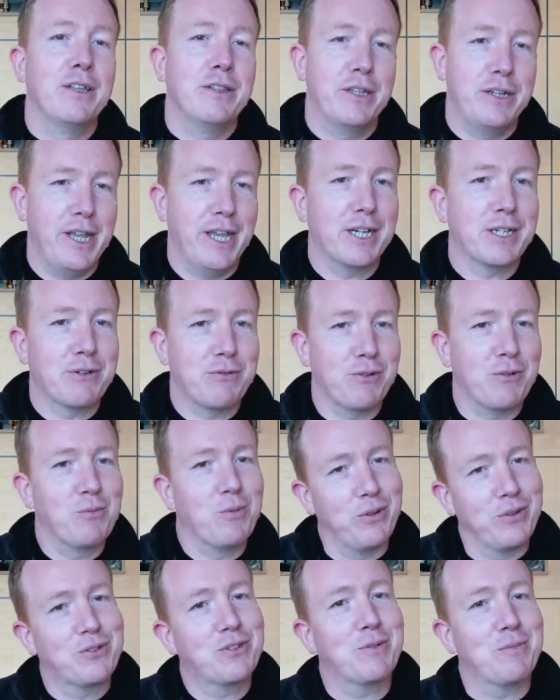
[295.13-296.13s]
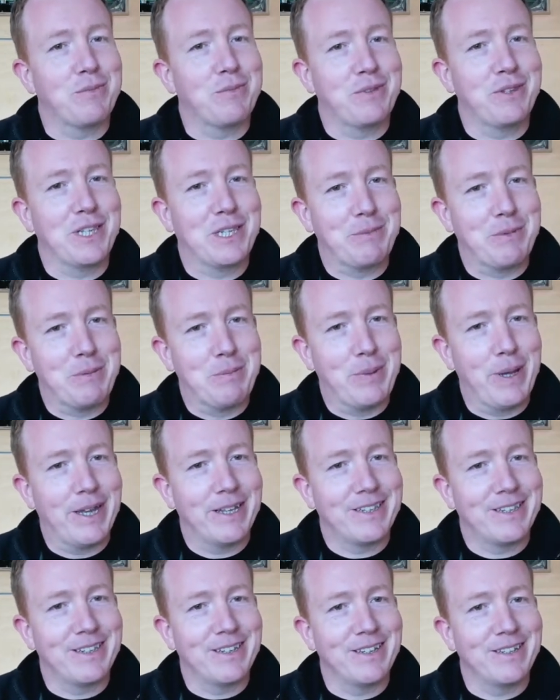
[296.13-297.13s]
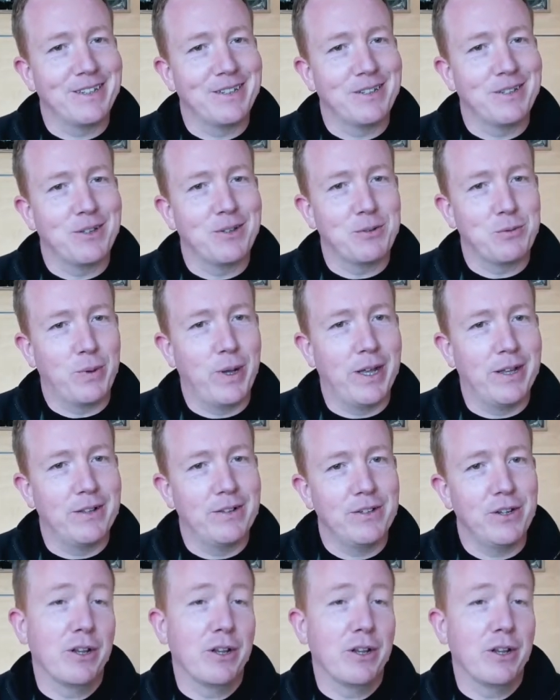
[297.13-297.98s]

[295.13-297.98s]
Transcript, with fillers: the next group wants something to be better as well.